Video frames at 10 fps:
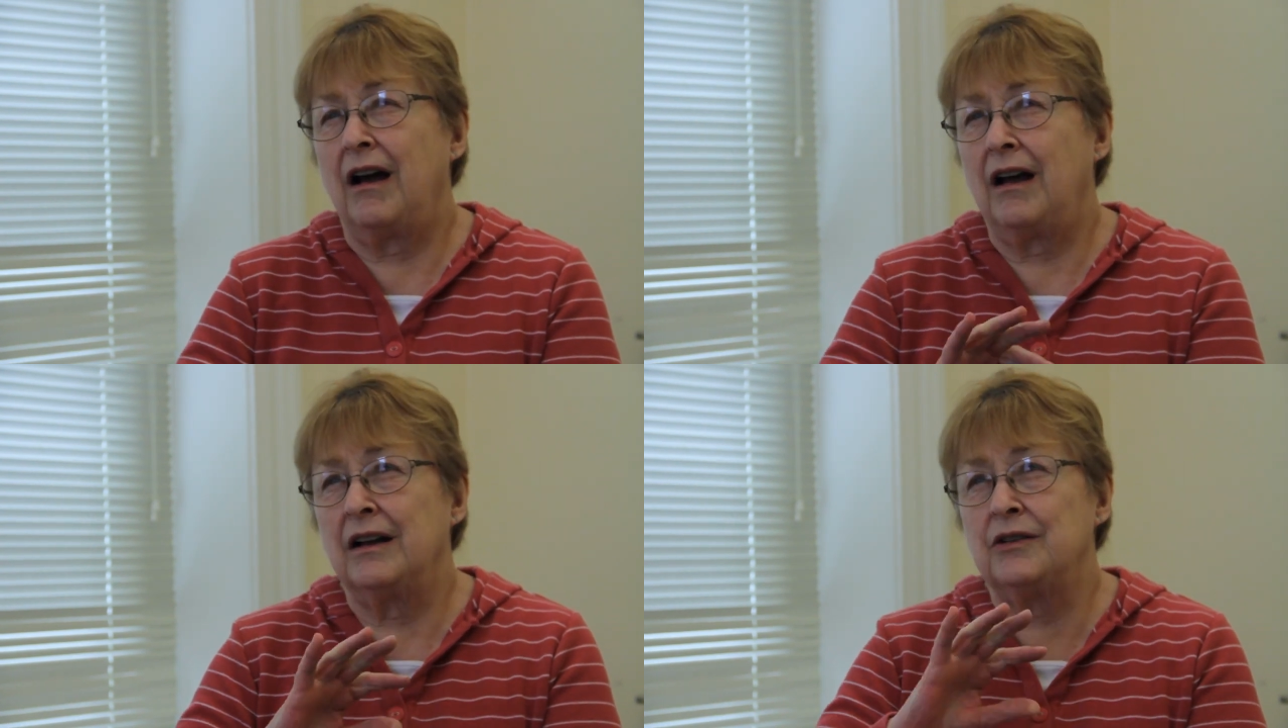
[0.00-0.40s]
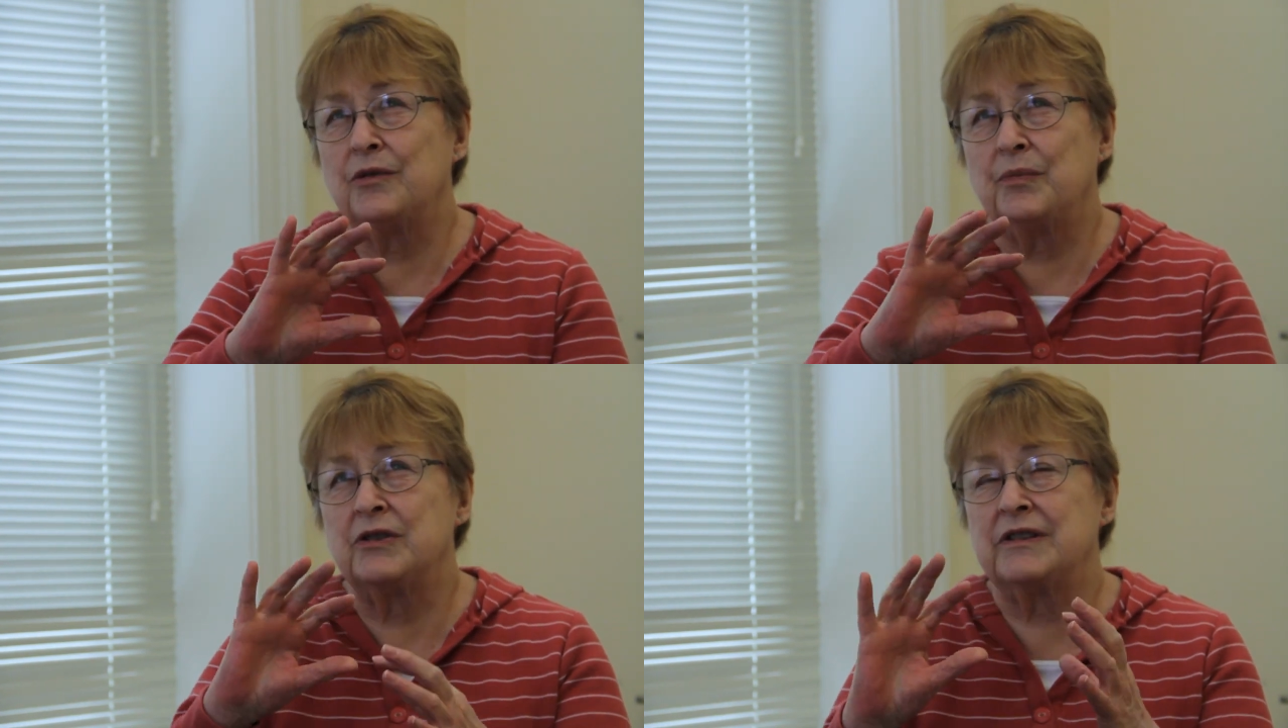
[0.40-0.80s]

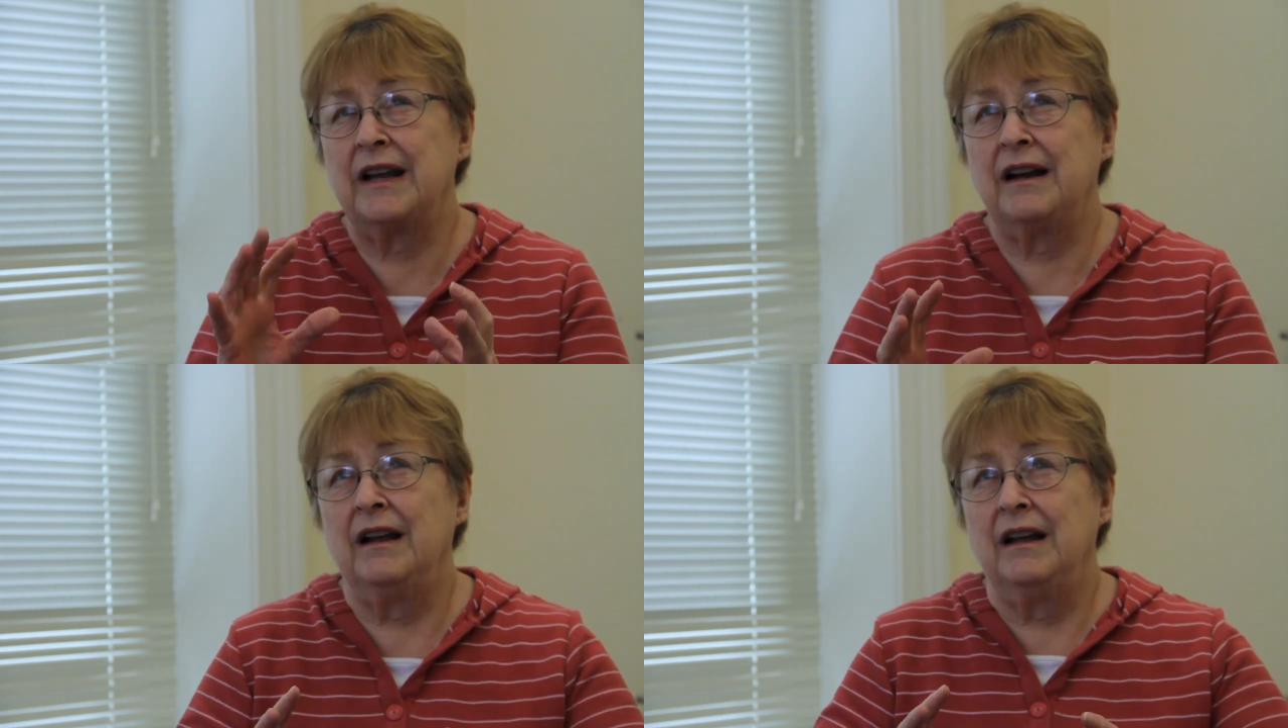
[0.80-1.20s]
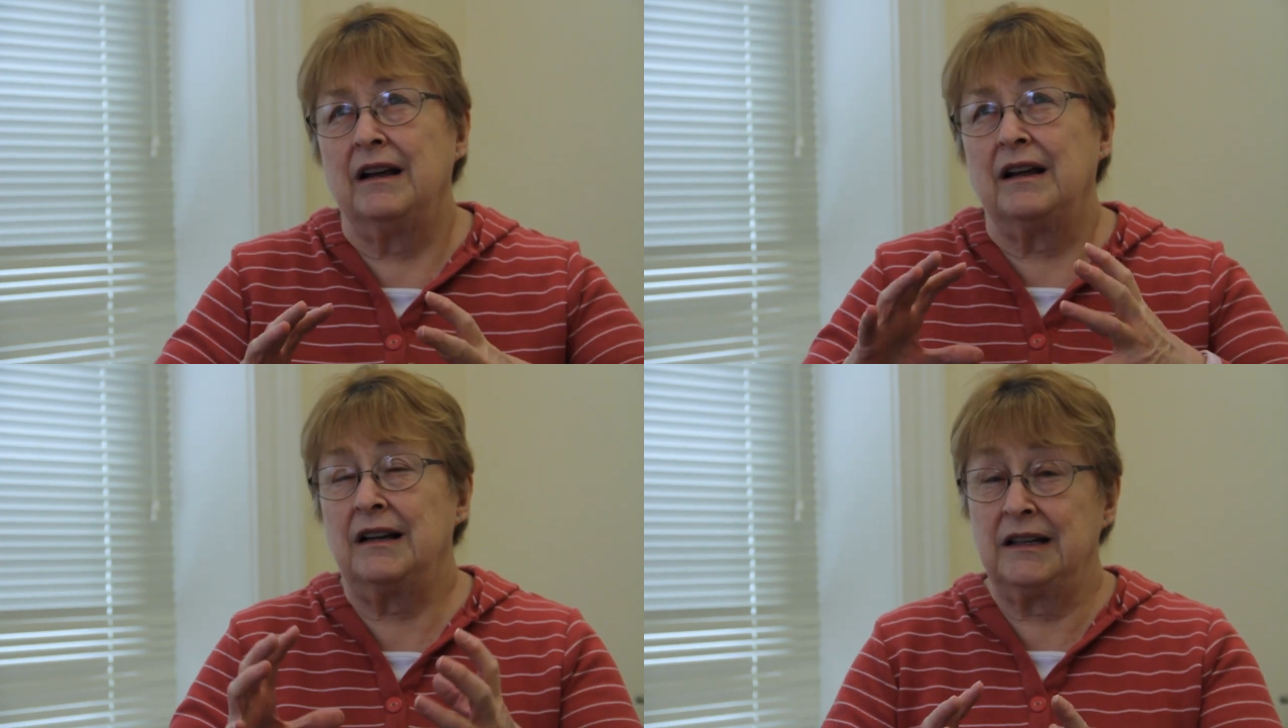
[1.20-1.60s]
hundred percent
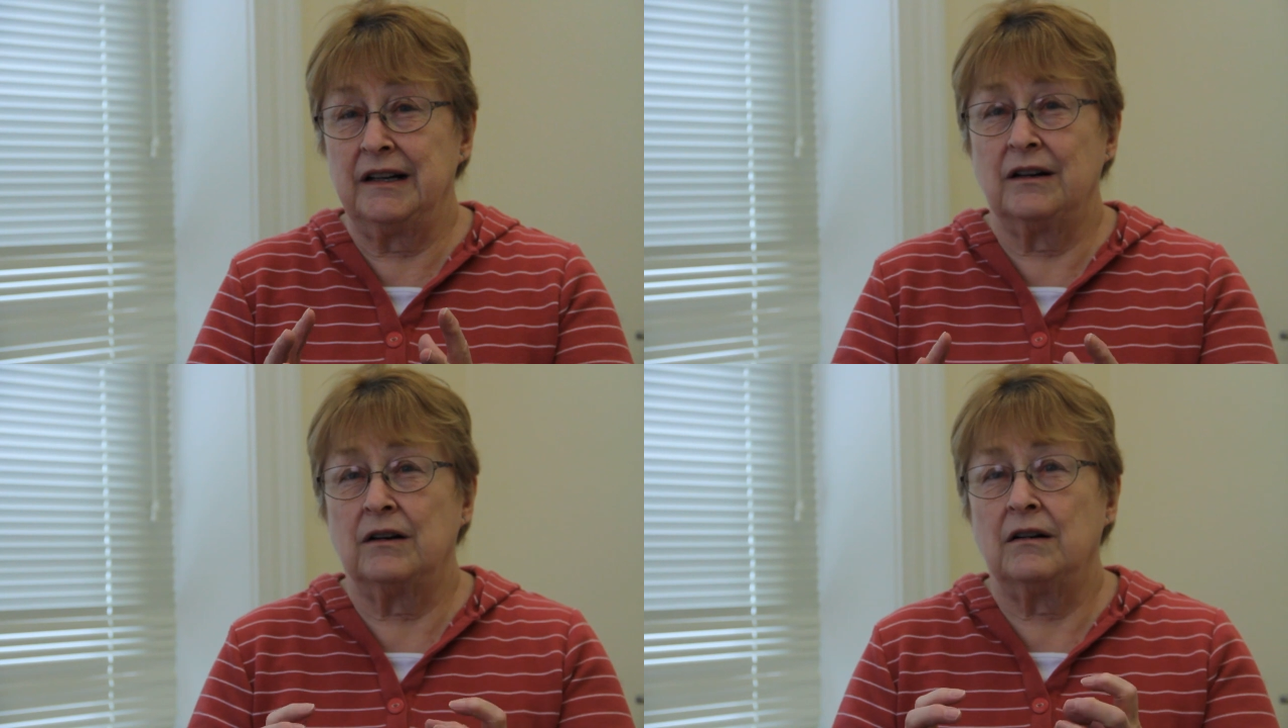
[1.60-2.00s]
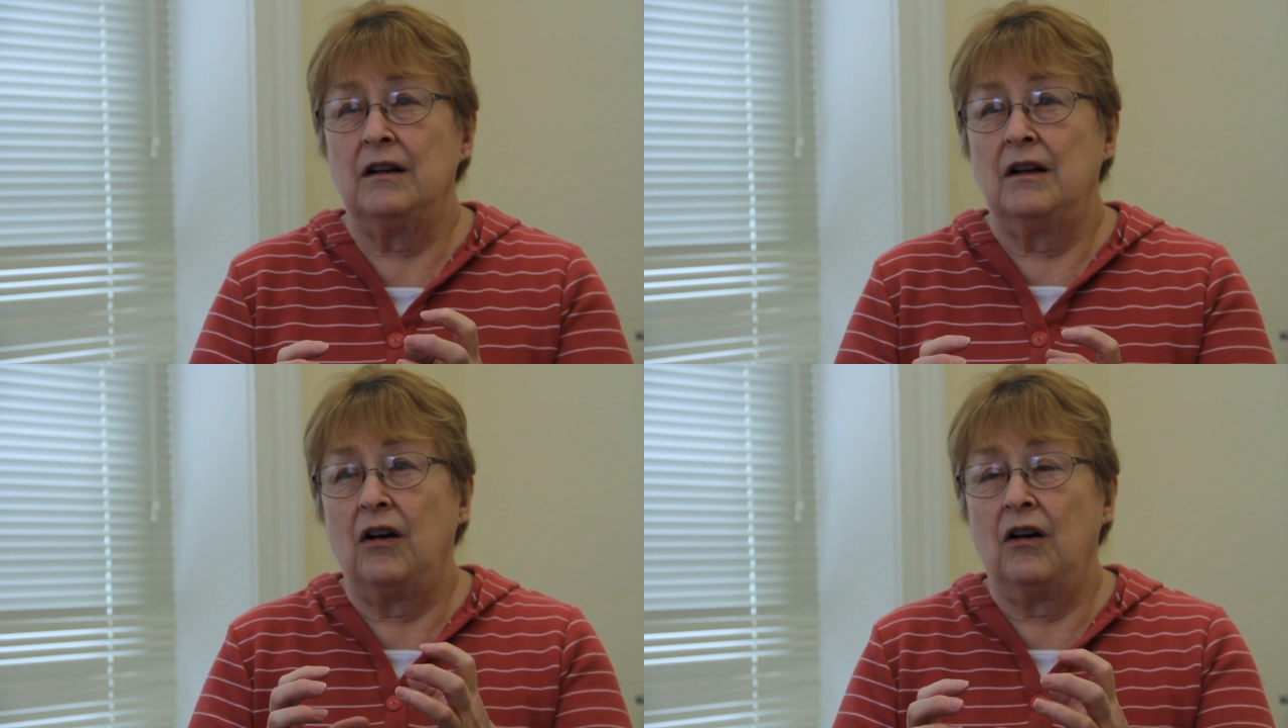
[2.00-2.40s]
clear